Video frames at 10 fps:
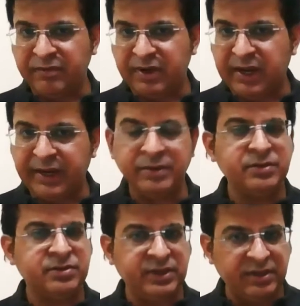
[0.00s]
line,
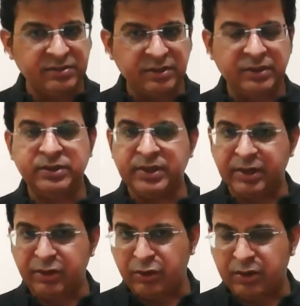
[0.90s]
seasoned,
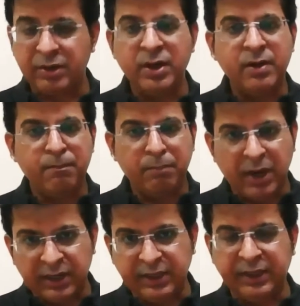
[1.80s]
tenured,
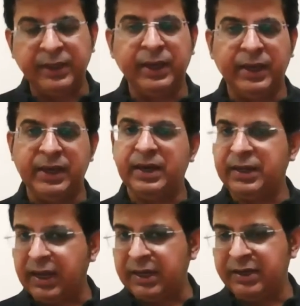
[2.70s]
marquee AI
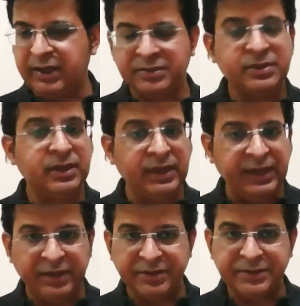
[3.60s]
analytics
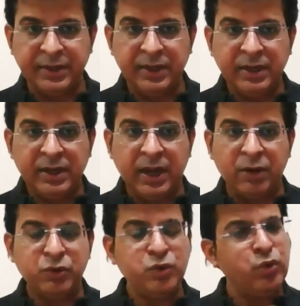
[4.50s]
leaders.
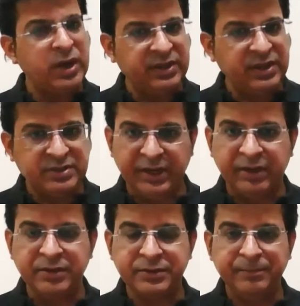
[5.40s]
Now, who are these
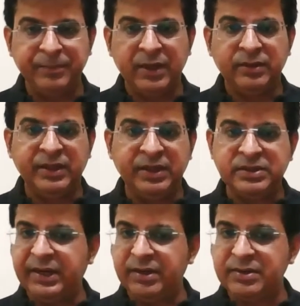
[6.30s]
leaders? These
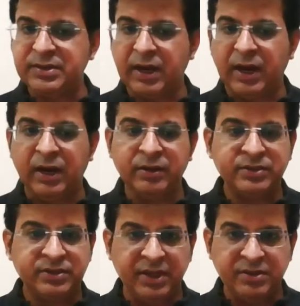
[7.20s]
leaders are
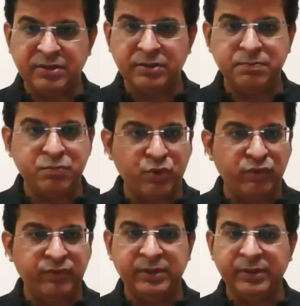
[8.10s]
seasoned,
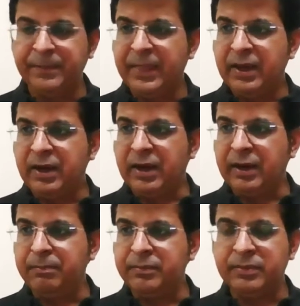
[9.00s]
proven.
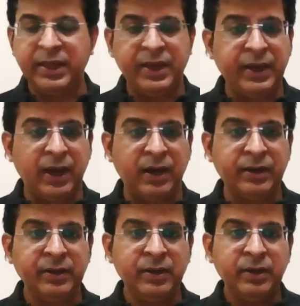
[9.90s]
Uh, they
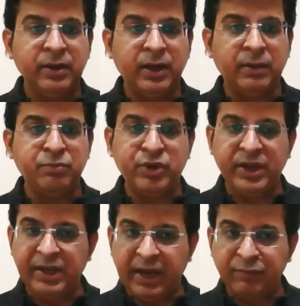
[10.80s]
are uh,
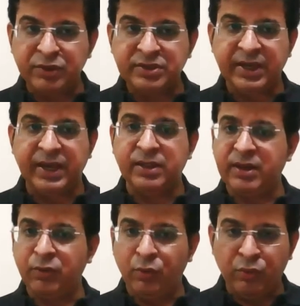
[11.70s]
really, I would say, in
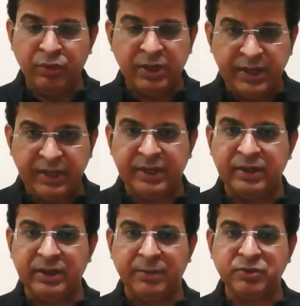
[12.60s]
their own league in
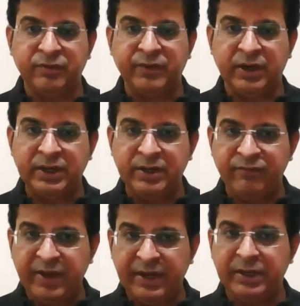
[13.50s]
terms of a
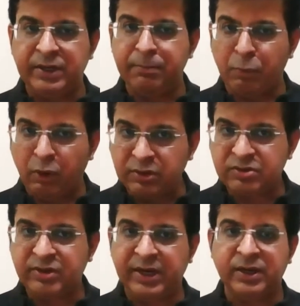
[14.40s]
very
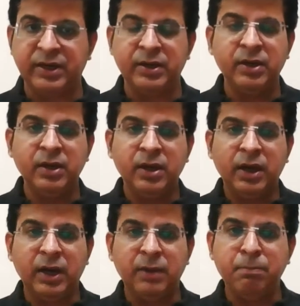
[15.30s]
demonstrated
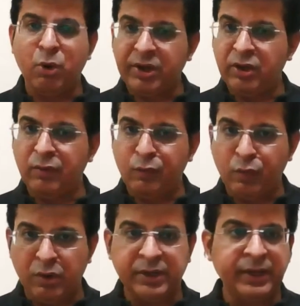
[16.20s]
uh, body of
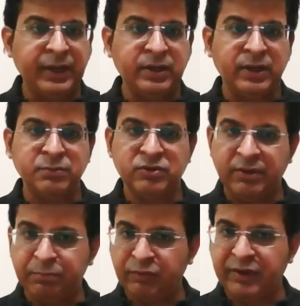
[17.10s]
work in terms of
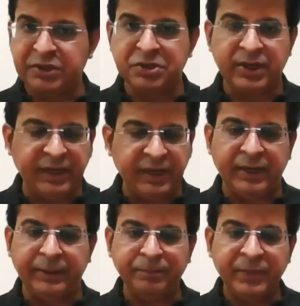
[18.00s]
their professional
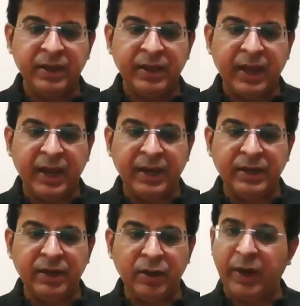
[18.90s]
arena.
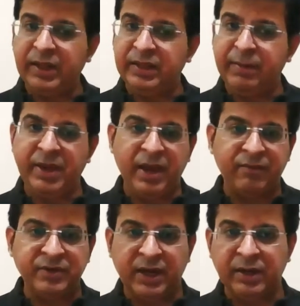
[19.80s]
And uh, while they may
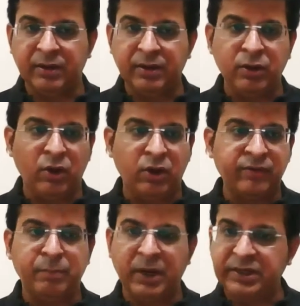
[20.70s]
have done a lot
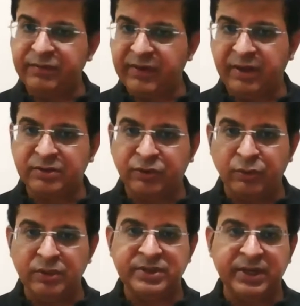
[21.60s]
of multifarious
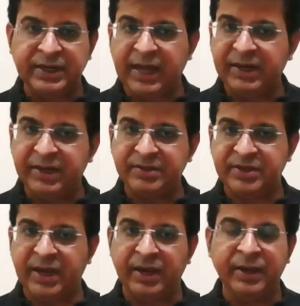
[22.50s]
roles in the analytics
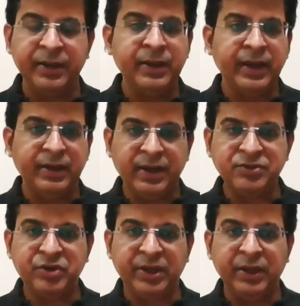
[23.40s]
AI
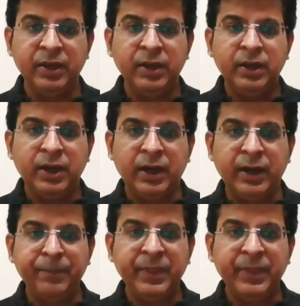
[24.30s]
industry, uh,